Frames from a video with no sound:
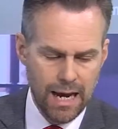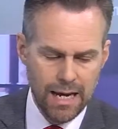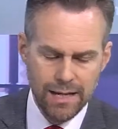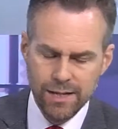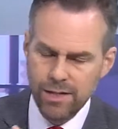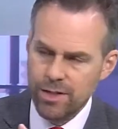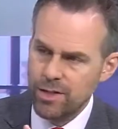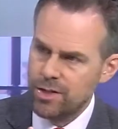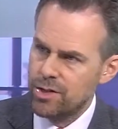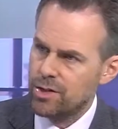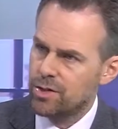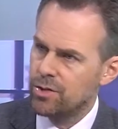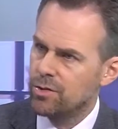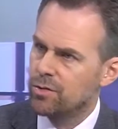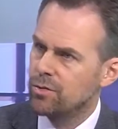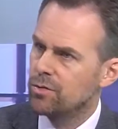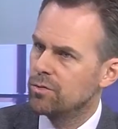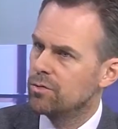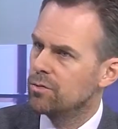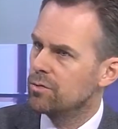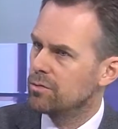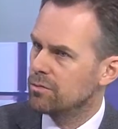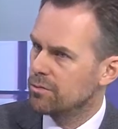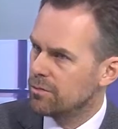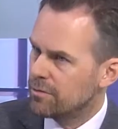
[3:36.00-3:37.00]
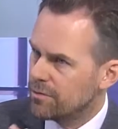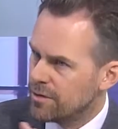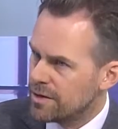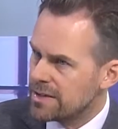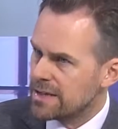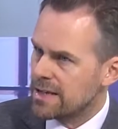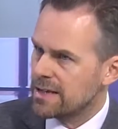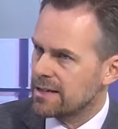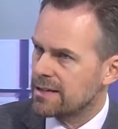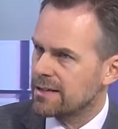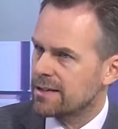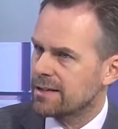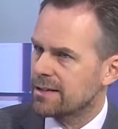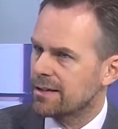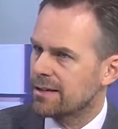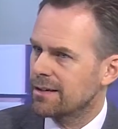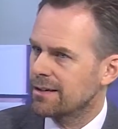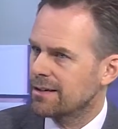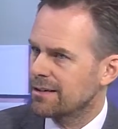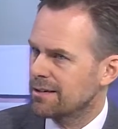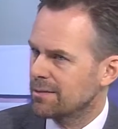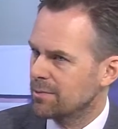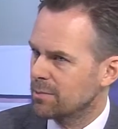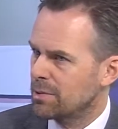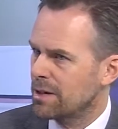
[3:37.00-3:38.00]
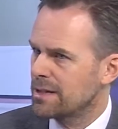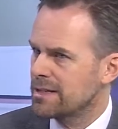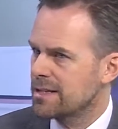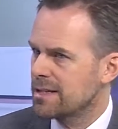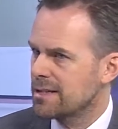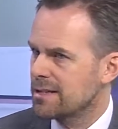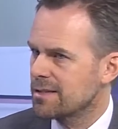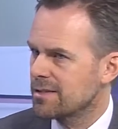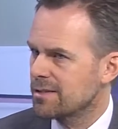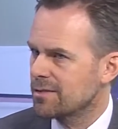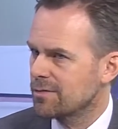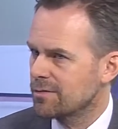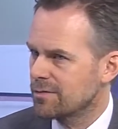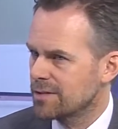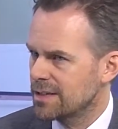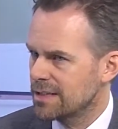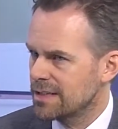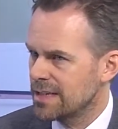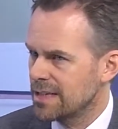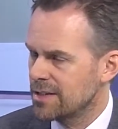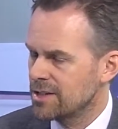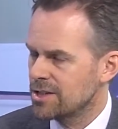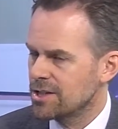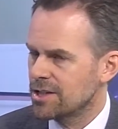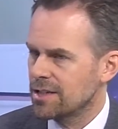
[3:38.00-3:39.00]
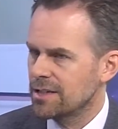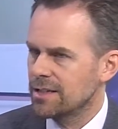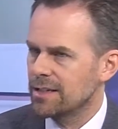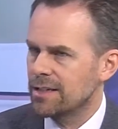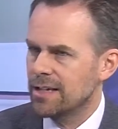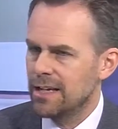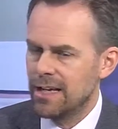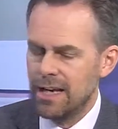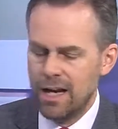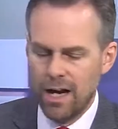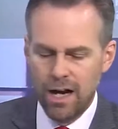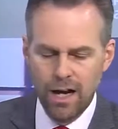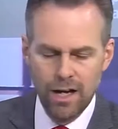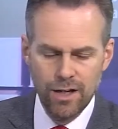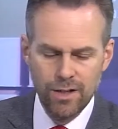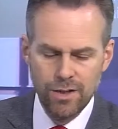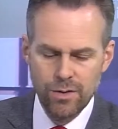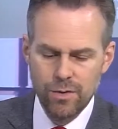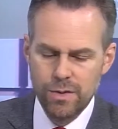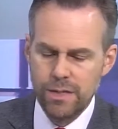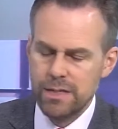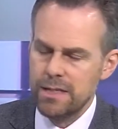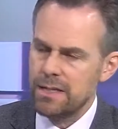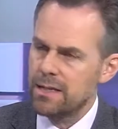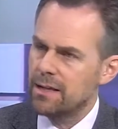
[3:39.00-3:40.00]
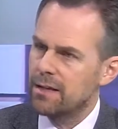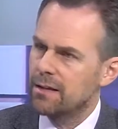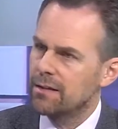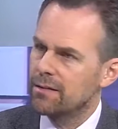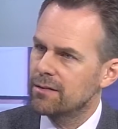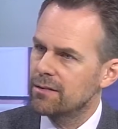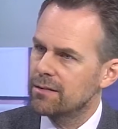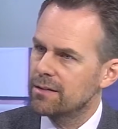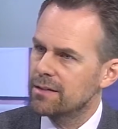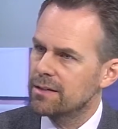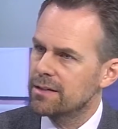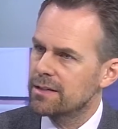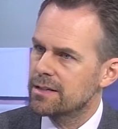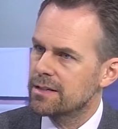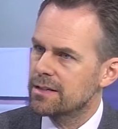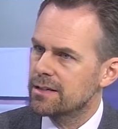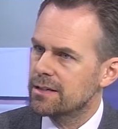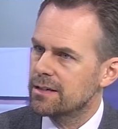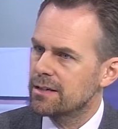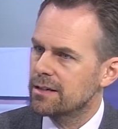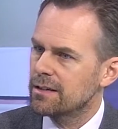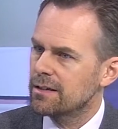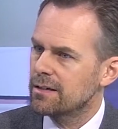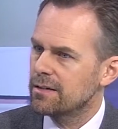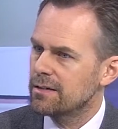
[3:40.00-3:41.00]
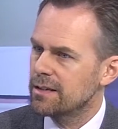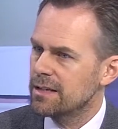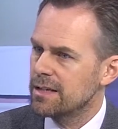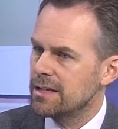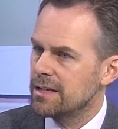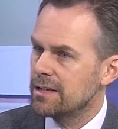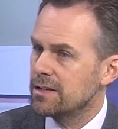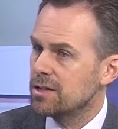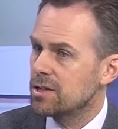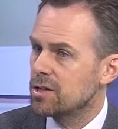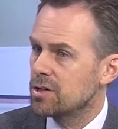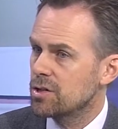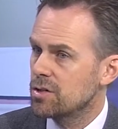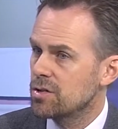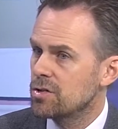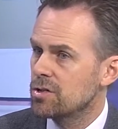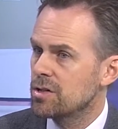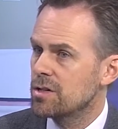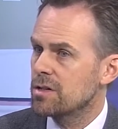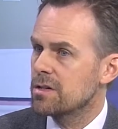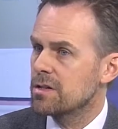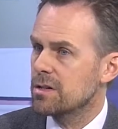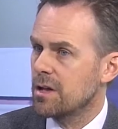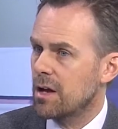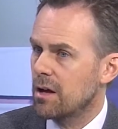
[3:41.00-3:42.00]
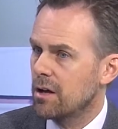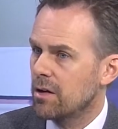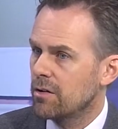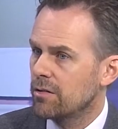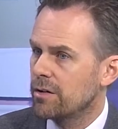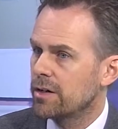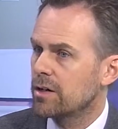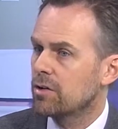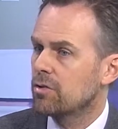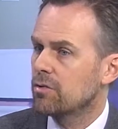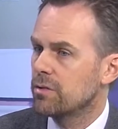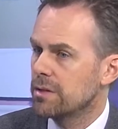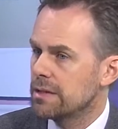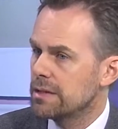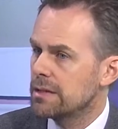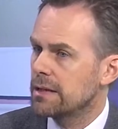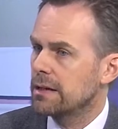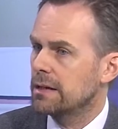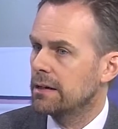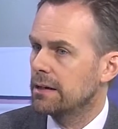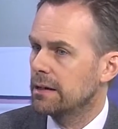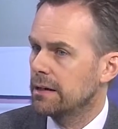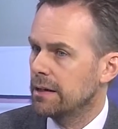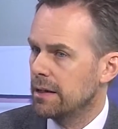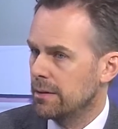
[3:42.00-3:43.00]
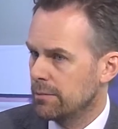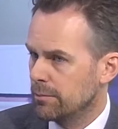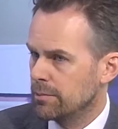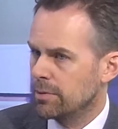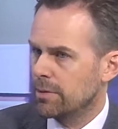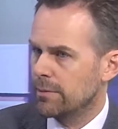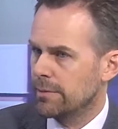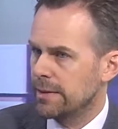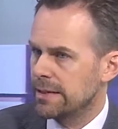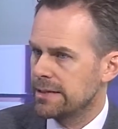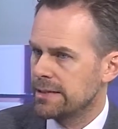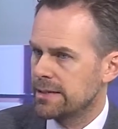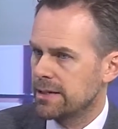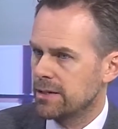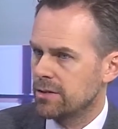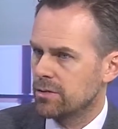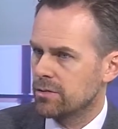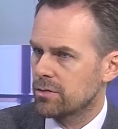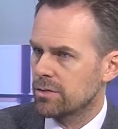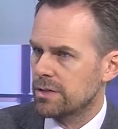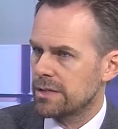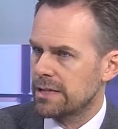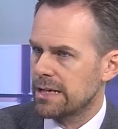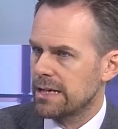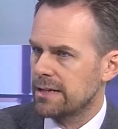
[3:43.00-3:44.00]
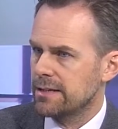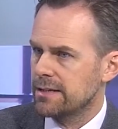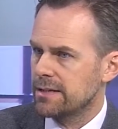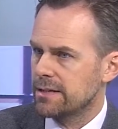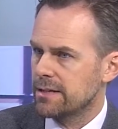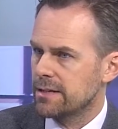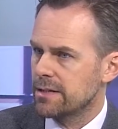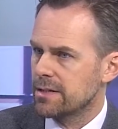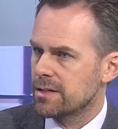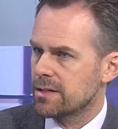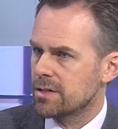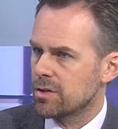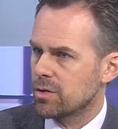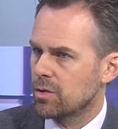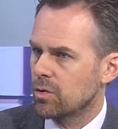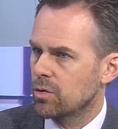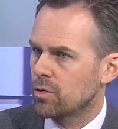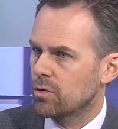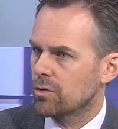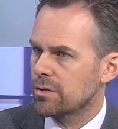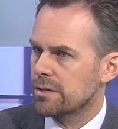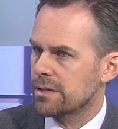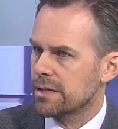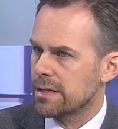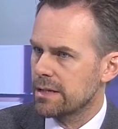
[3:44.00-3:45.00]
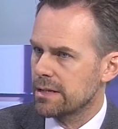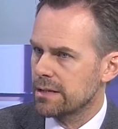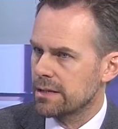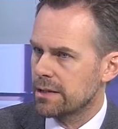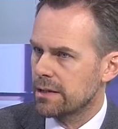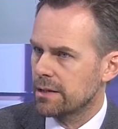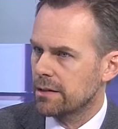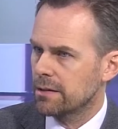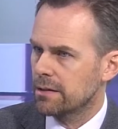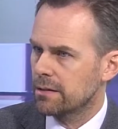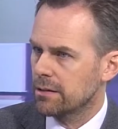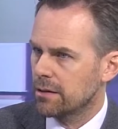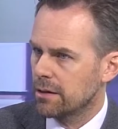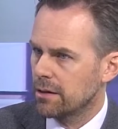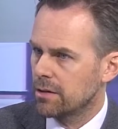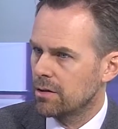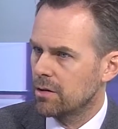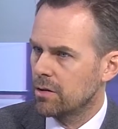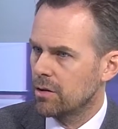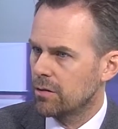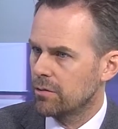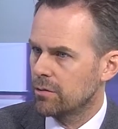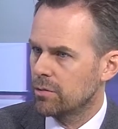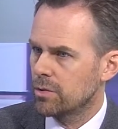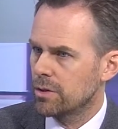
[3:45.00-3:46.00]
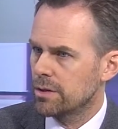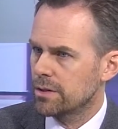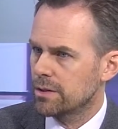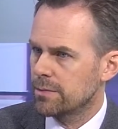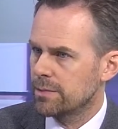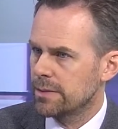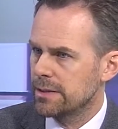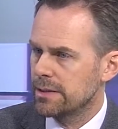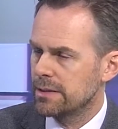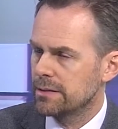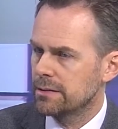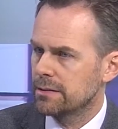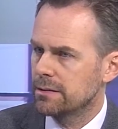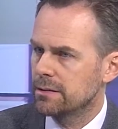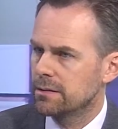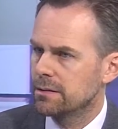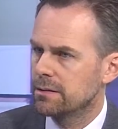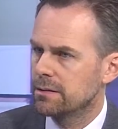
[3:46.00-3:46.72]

as you visit uh, places of detention, are you seeing that uh, the institutions are increasingly implementing your standards, or is there still a lot of work? work to be done.